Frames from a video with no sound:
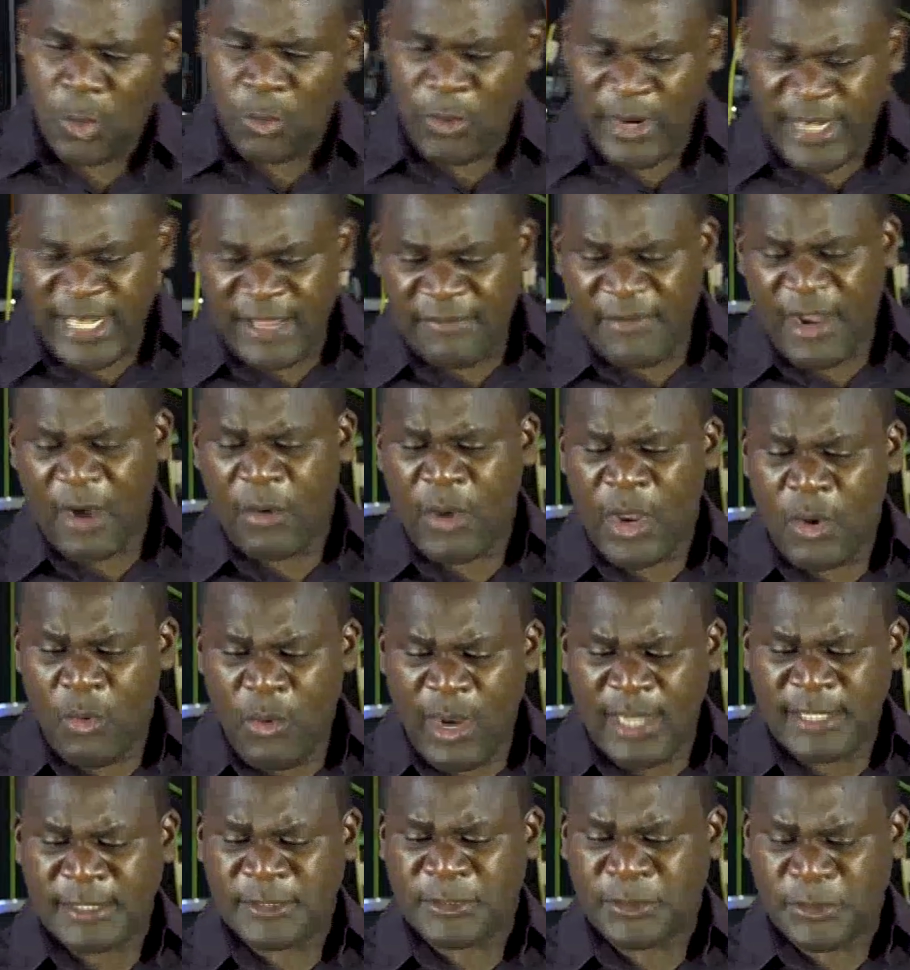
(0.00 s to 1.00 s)
Whenever we
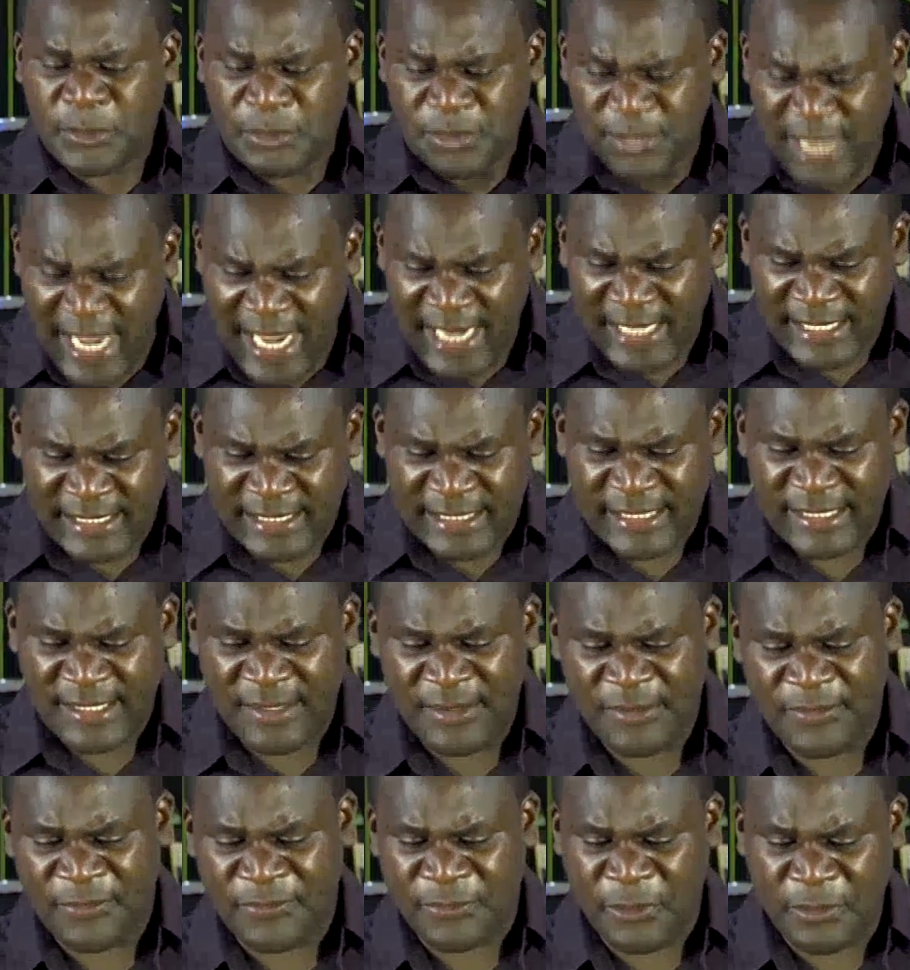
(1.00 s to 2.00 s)
want to run
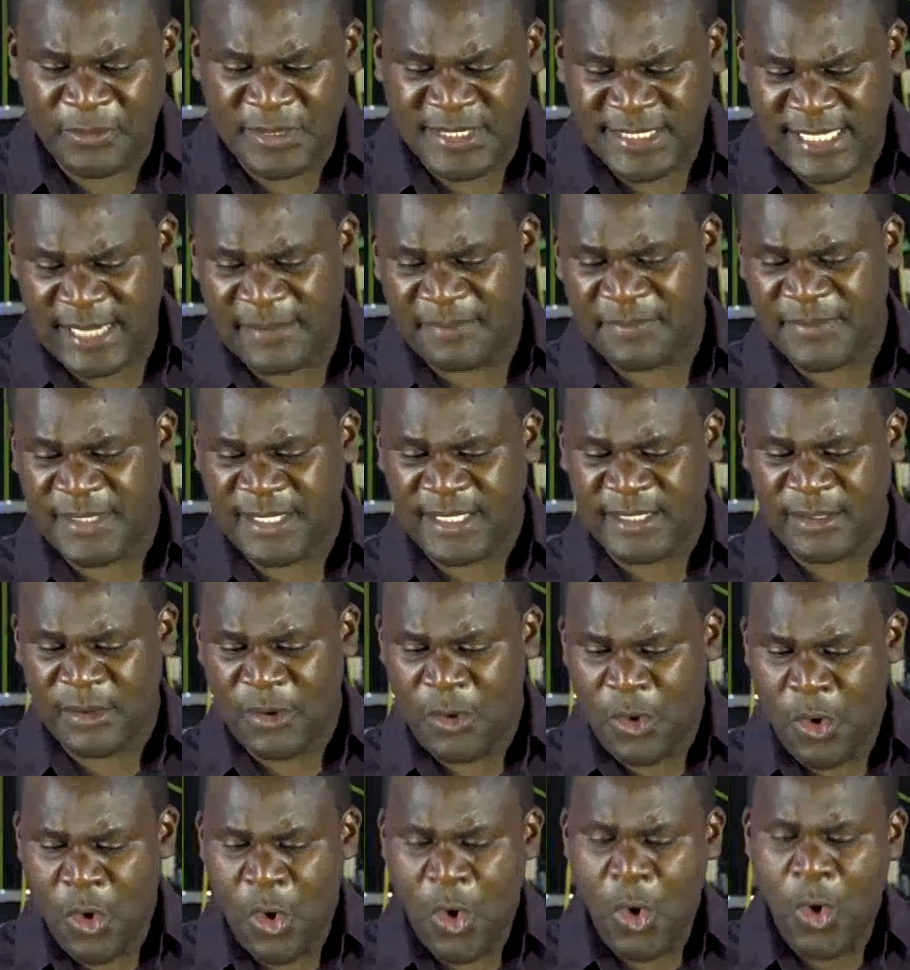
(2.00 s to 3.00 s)
from something,
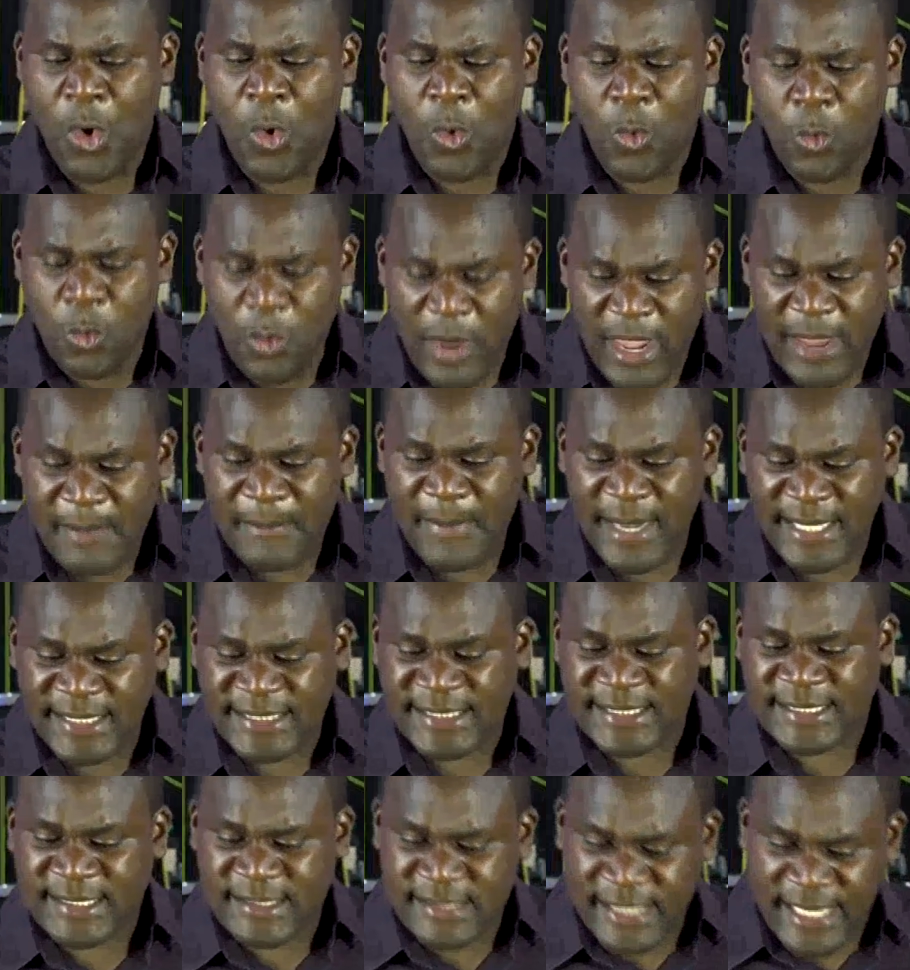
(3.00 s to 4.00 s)
we
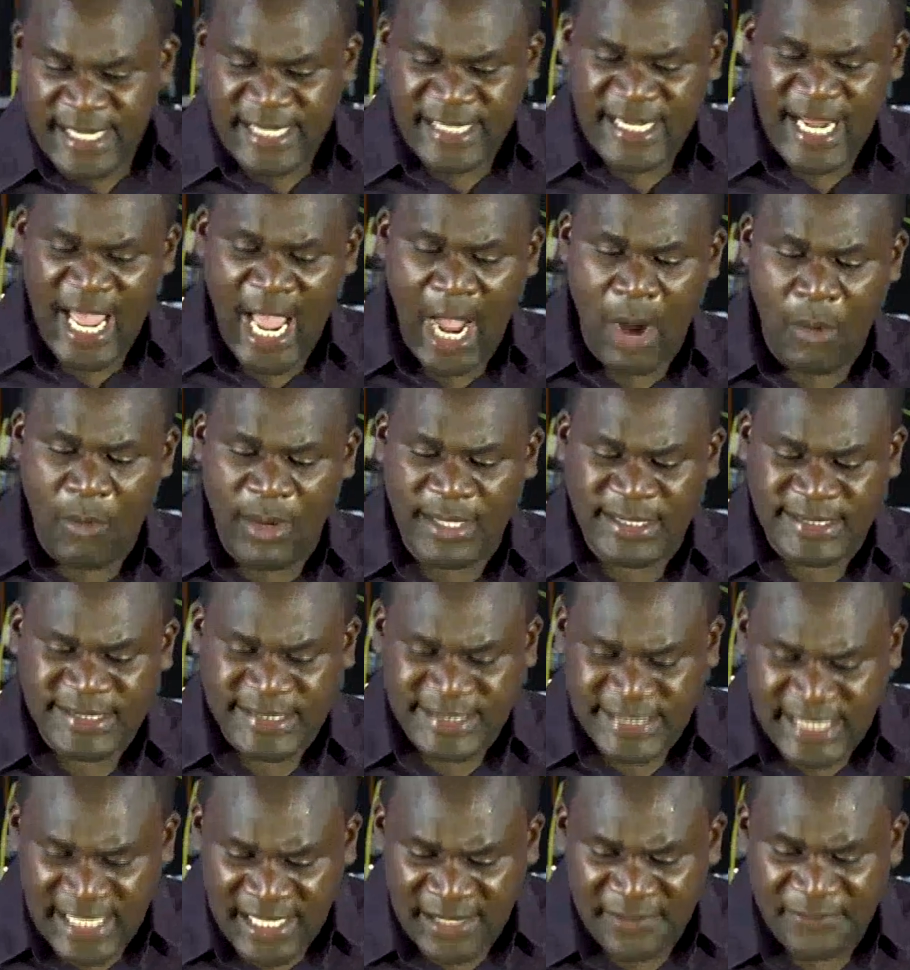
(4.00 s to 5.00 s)
must train
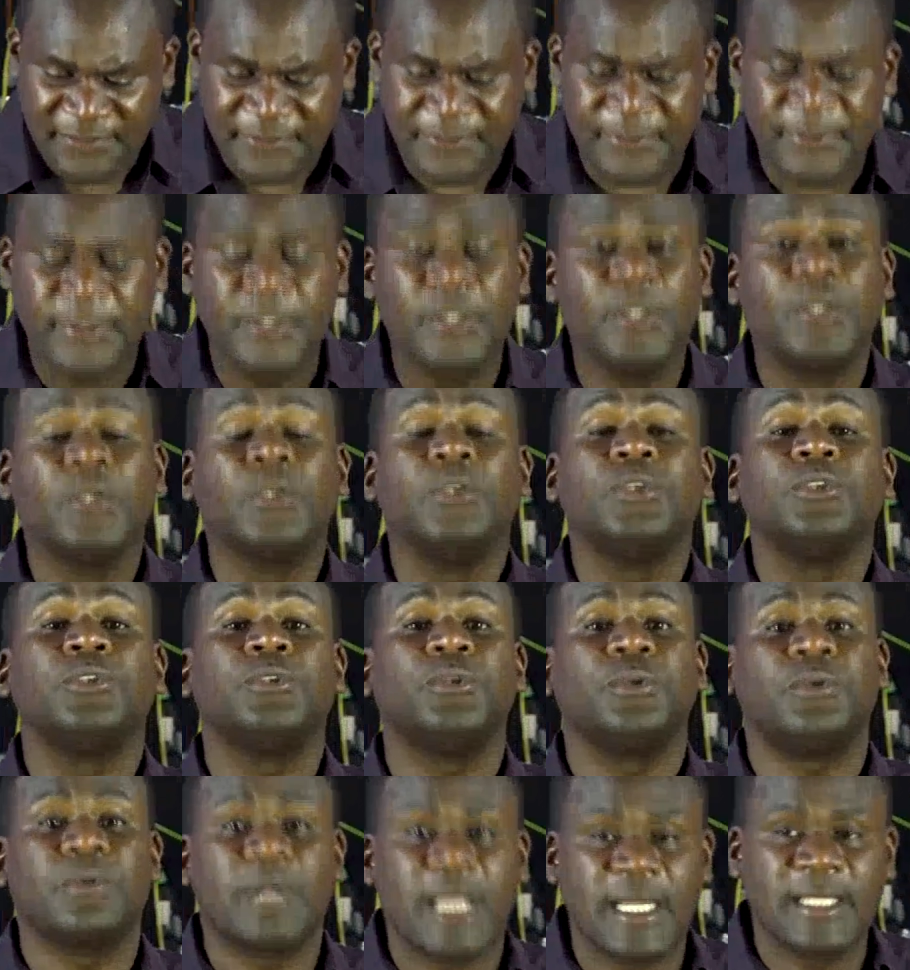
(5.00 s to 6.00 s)
ourselves
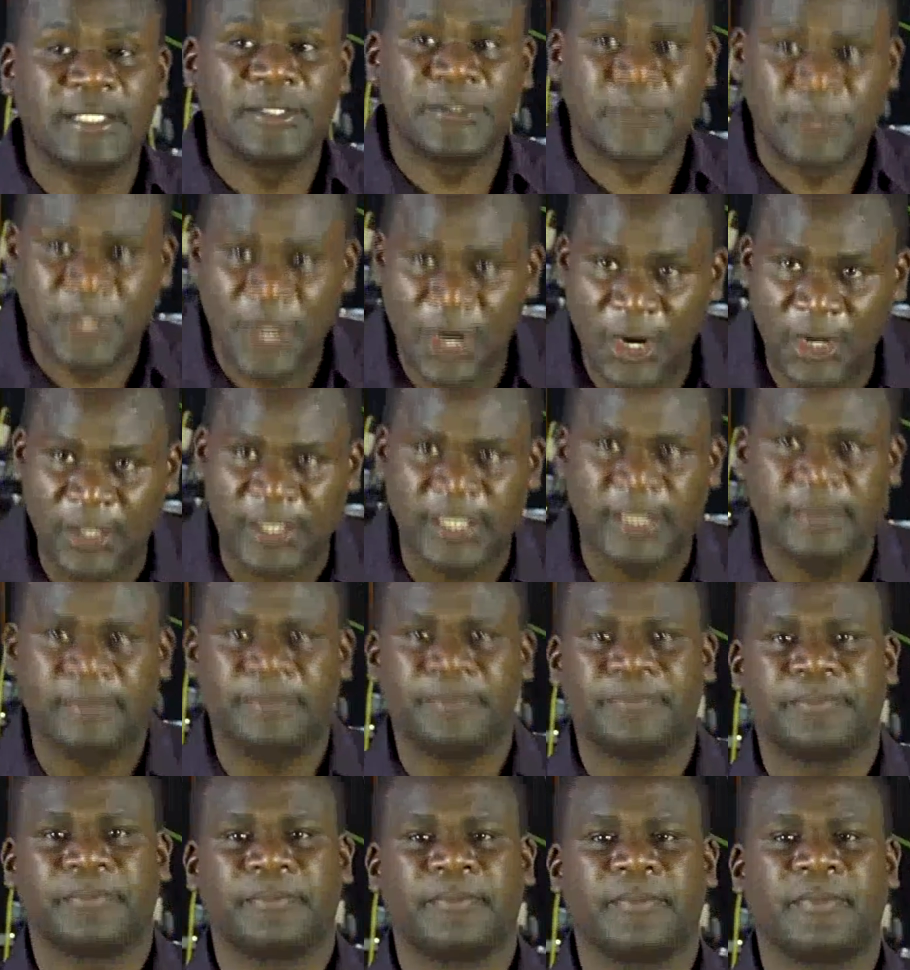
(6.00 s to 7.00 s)
to run to God.
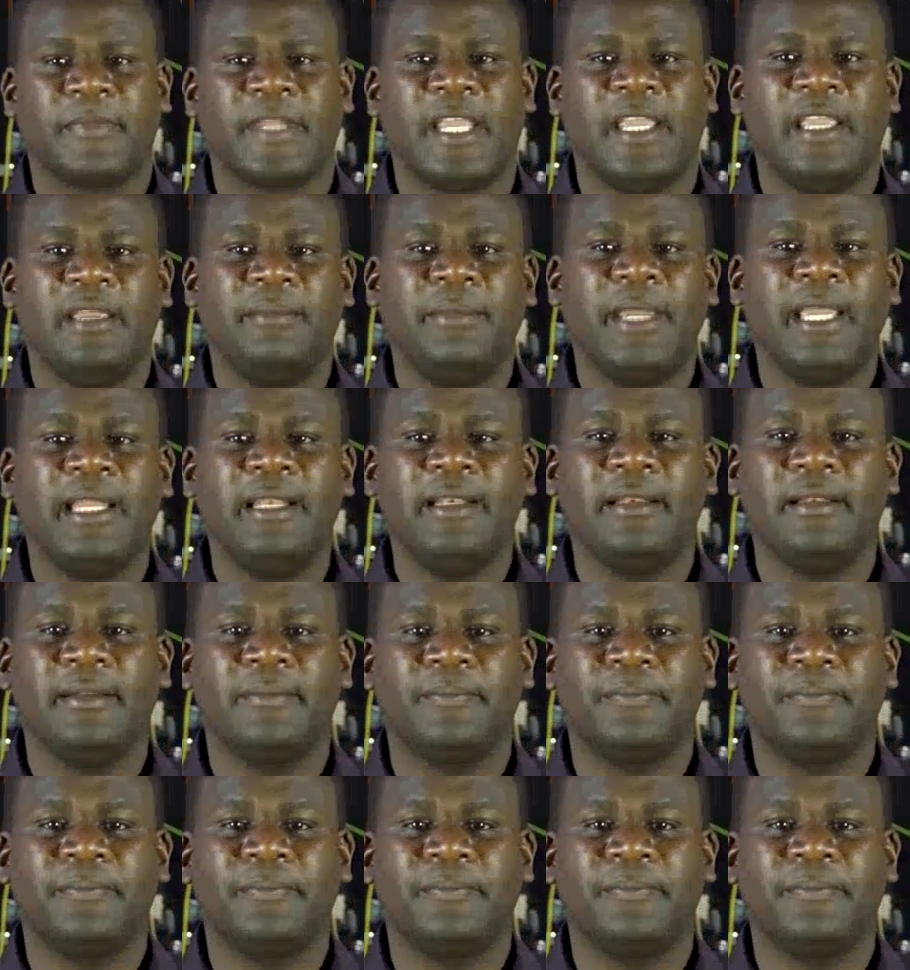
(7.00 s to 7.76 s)
Amen?